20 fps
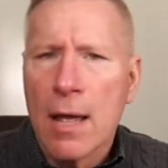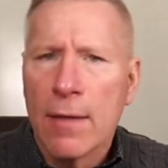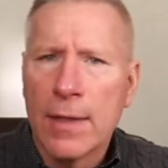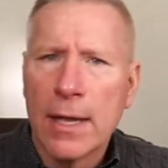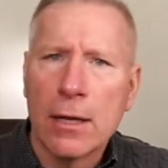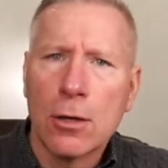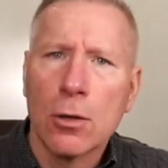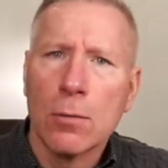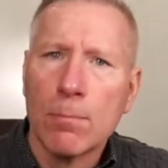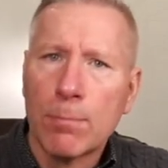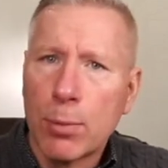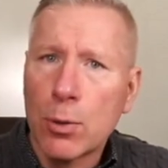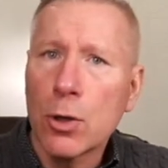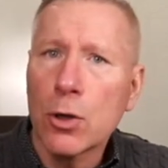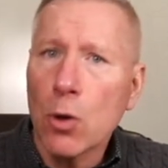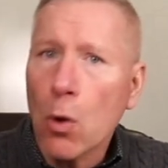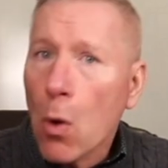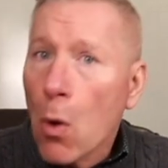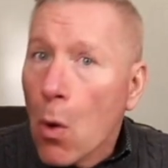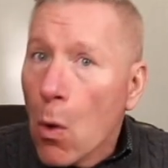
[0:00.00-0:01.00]
They can
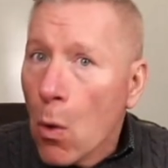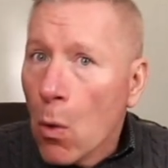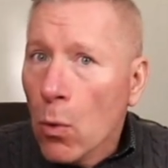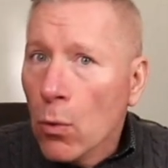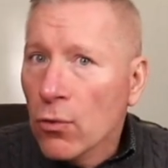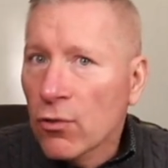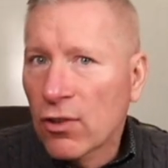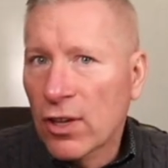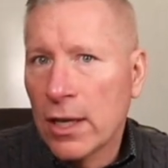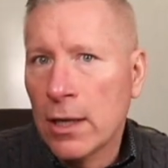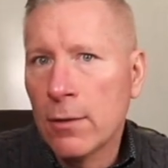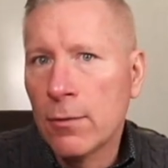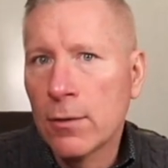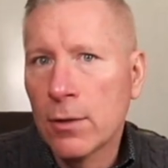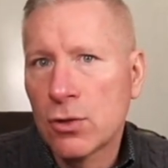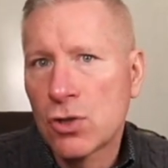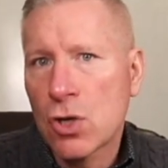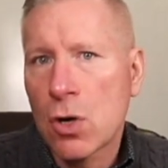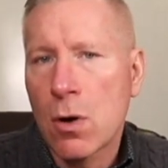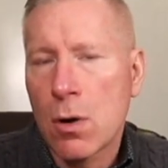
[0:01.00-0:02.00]
put holes in
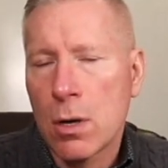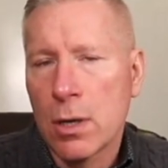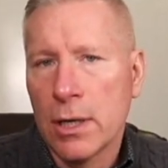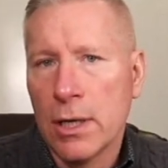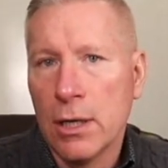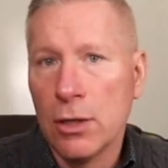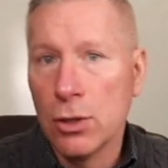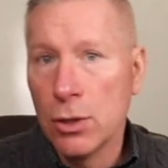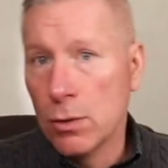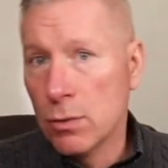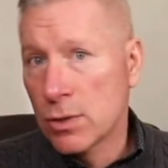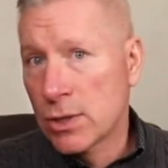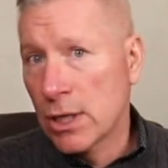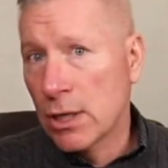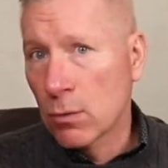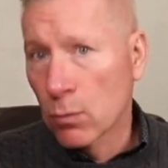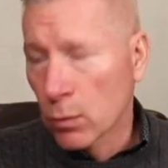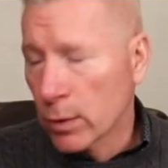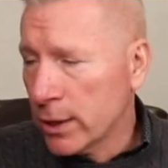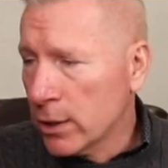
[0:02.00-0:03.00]
the target
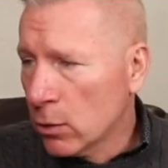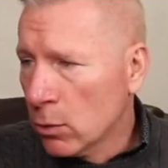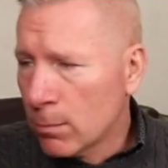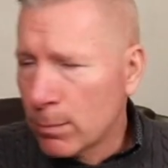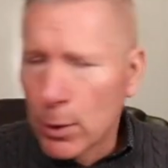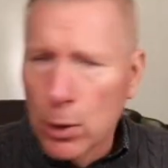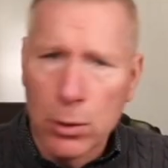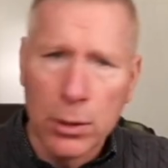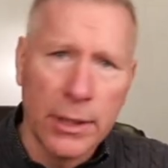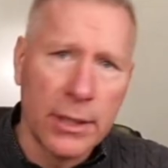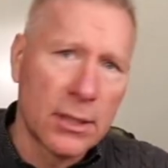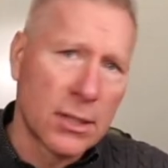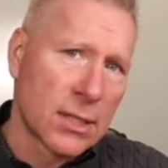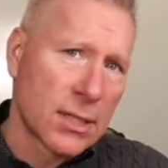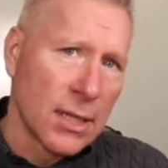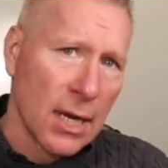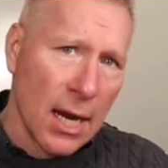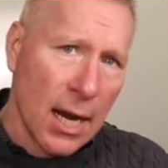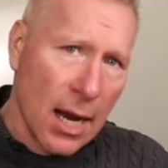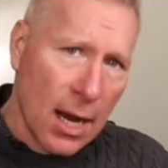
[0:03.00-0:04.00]
using real
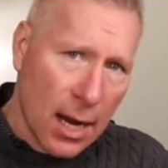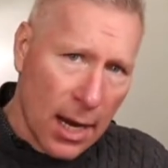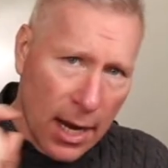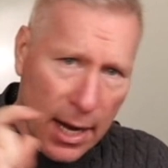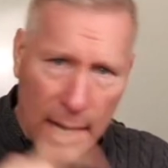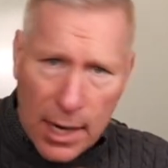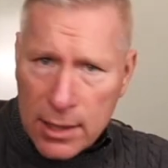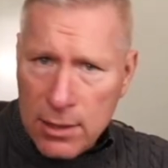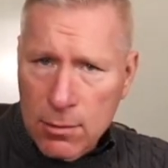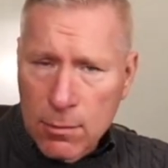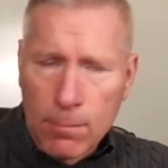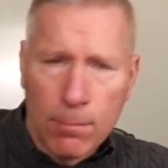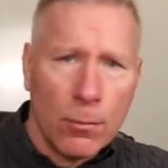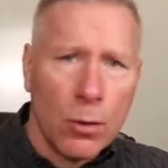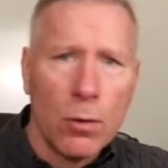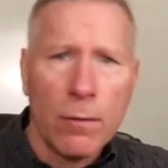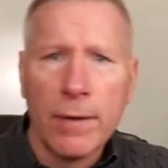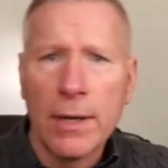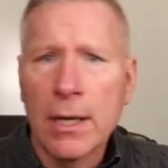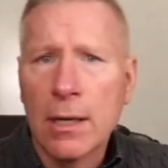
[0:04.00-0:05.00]
bullets and
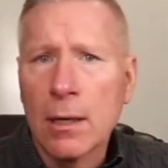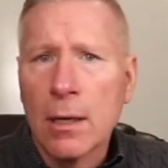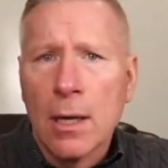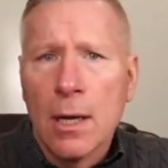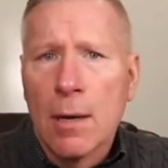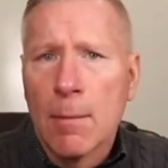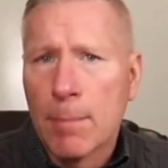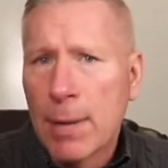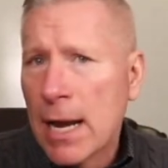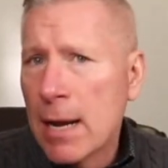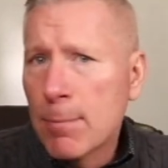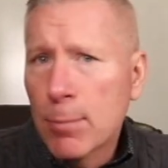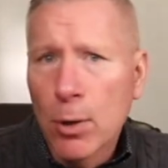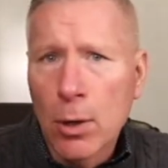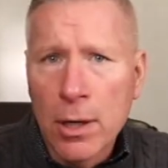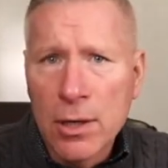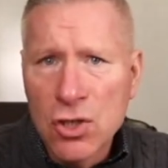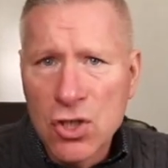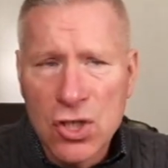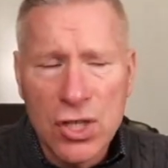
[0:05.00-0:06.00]
moving
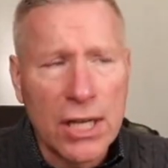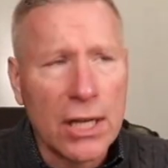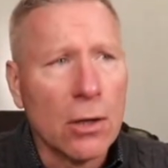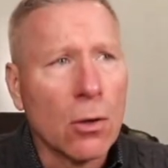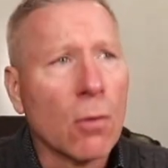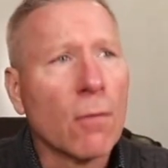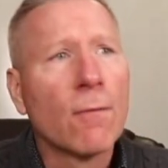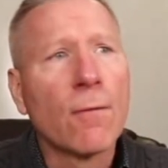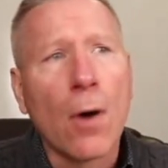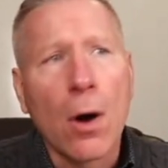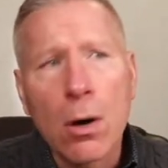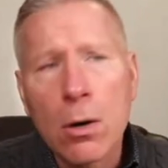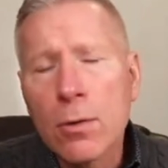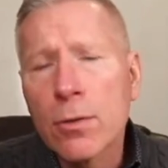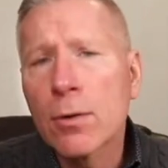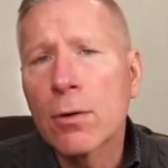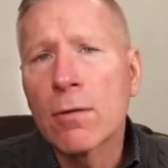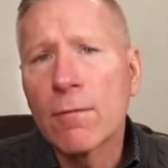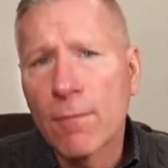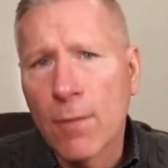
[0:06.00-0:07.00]
paper and steel
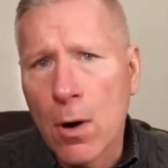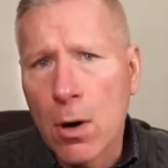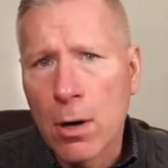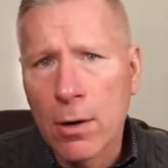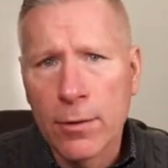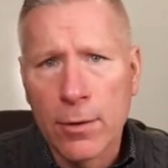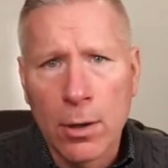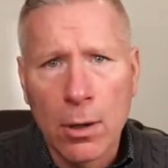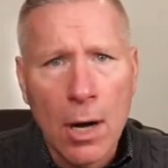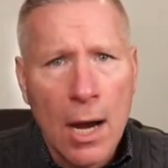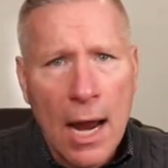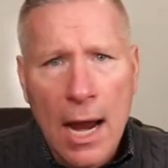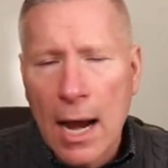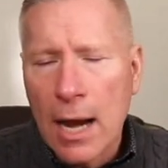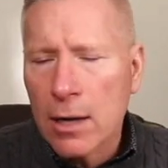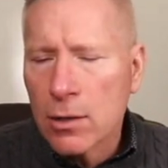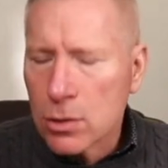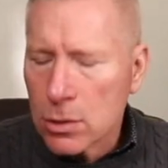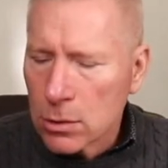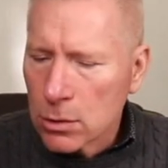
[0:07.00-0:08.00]
farther and farther
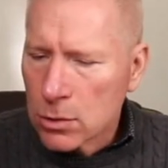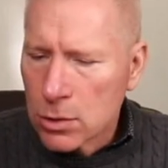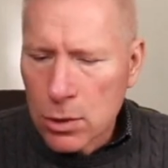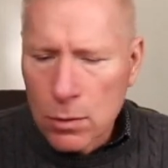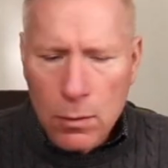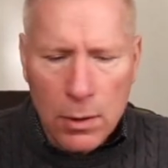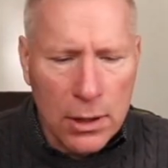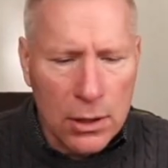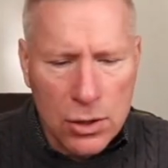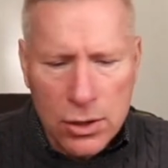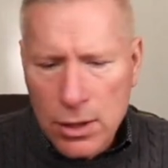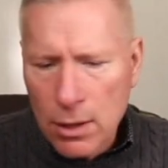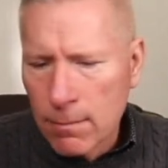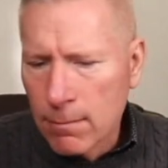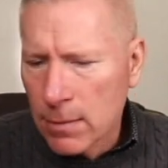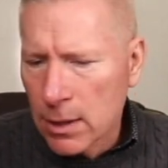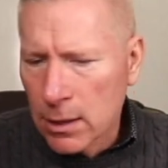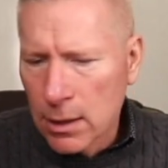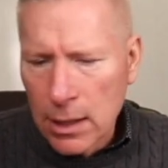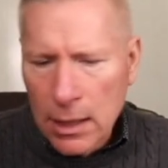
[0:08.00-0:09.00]
and doing some